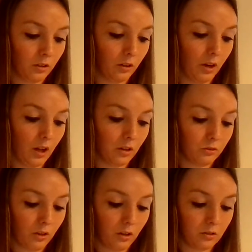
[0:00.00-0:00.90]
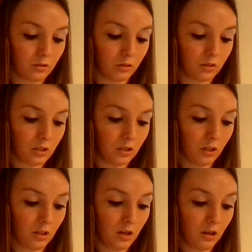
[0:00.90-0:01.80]
Your address, your
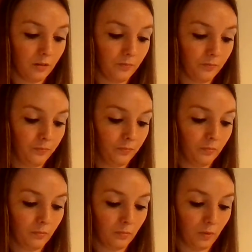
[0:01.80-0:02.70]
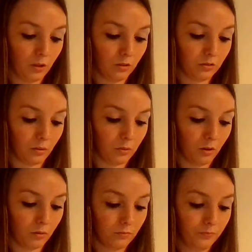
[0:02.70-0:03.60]
city, and your zip
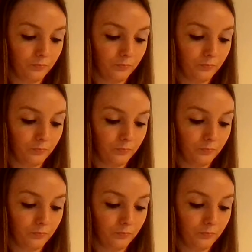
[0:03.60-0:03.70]
code.